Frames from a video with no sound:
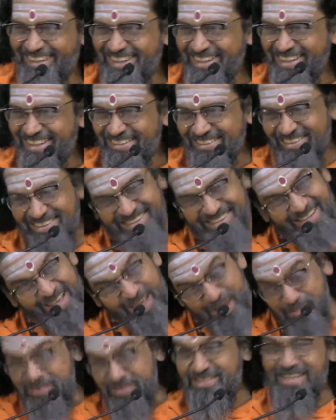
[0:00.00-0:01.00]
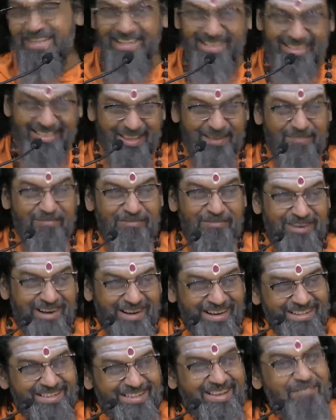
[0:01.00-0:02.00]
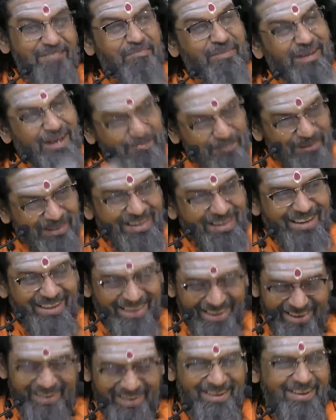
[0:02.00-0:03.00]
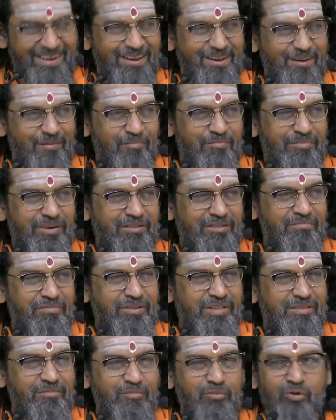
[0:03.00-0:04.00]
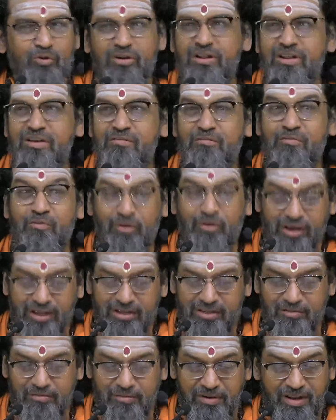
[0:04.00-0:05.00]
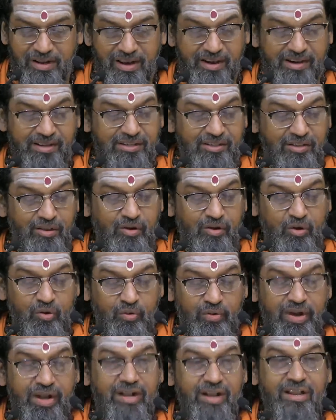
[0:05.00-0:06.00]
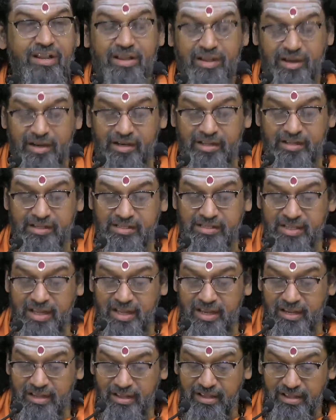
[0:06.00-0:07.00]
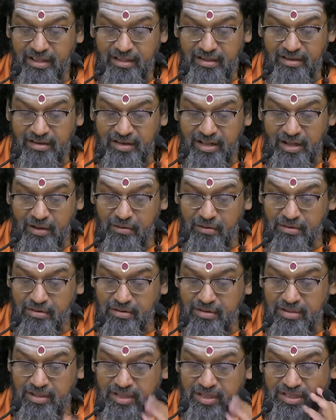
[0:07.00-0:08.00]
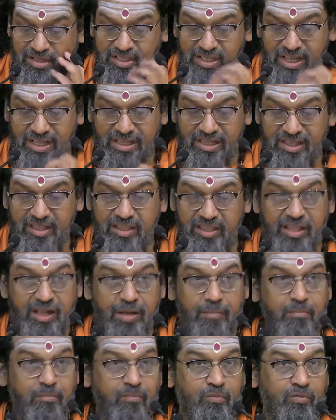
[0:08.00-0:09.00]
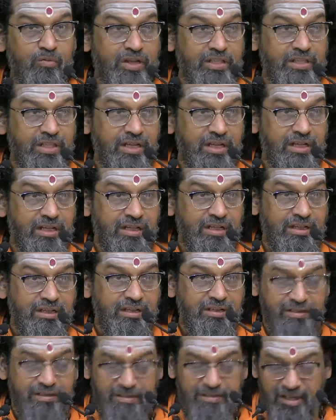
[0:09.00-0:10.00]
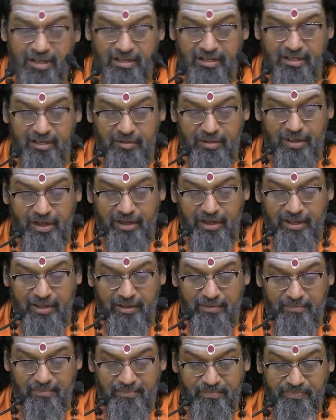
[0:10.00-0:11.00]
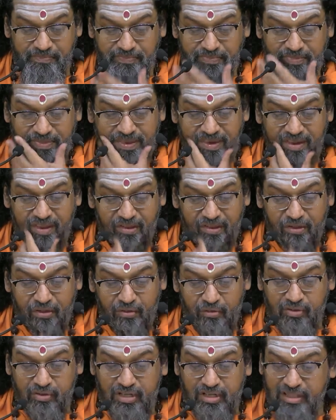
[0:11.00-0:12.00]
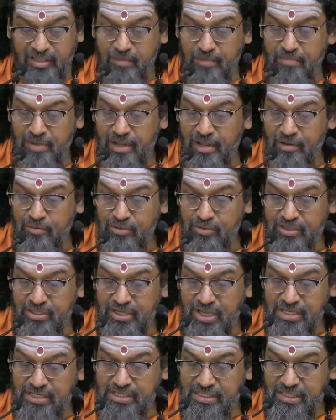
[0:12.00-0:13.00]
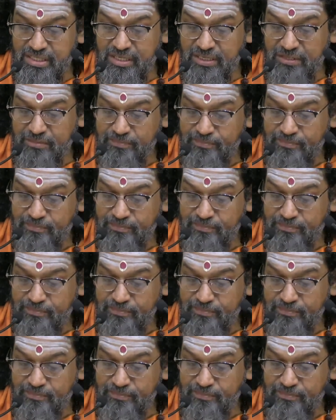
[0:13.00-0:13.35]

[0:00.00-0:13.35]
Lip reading: The same Satyam word is coming again, but with more focused way. Let us now go ahead. It is saying now Satyam Vada. Again agya. So Katham Anushasti.